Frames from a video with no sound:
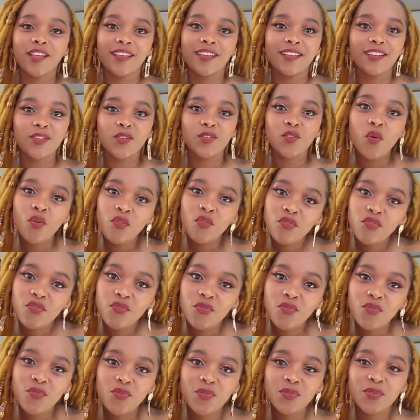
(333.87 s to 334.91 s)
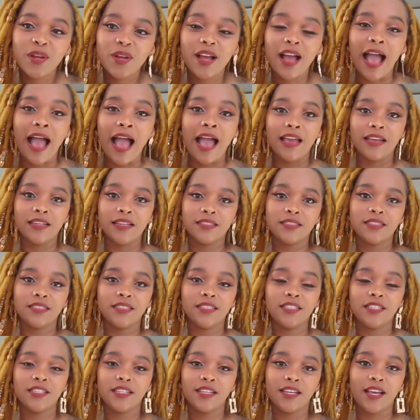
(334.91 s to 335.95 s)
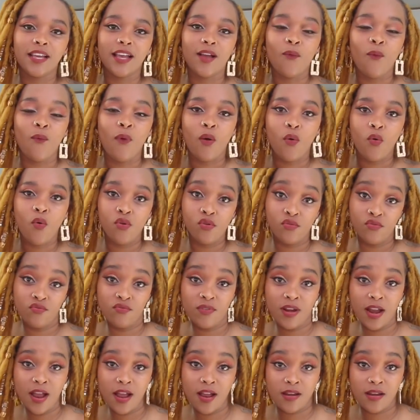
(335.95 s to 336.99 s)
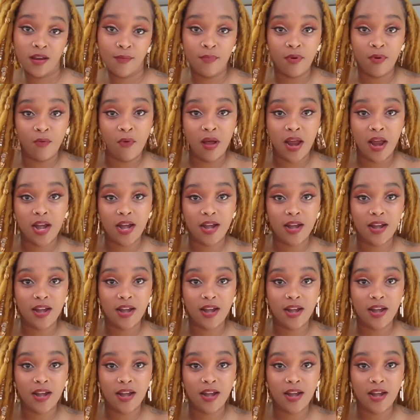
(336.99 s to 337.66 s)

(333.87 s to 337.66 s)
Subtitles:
Tlof, I look cool, number one.